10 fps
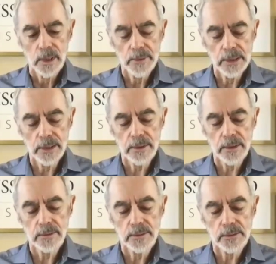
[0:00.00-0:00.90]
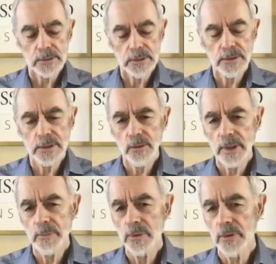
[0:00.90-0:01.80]
I mean, it's
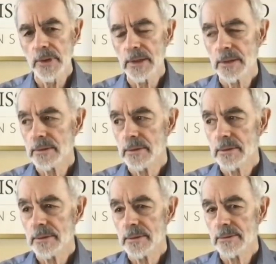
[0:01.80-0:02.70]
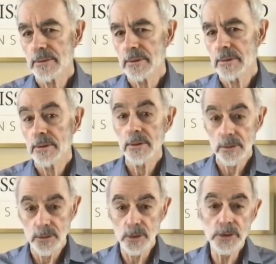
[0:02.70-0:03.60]
incredible that
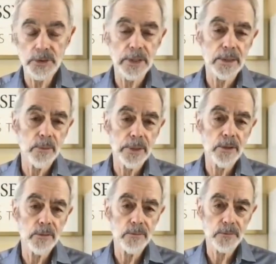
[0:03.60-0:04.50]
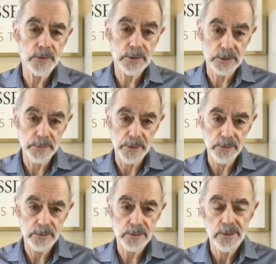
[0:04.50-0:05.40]
your study went on for 6
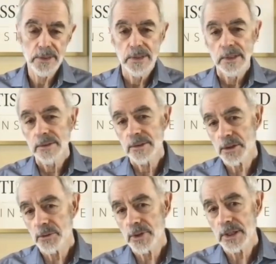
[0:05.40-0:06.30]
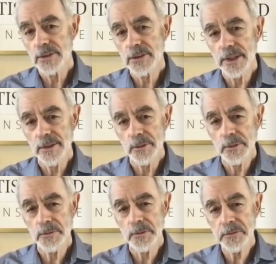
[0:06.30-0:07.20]
months. The Korean study
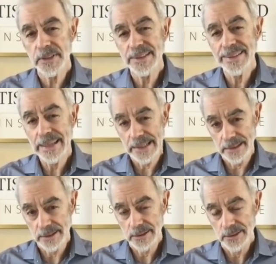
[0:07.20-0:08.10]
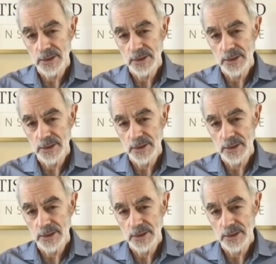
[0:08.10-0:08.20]
was 15 days.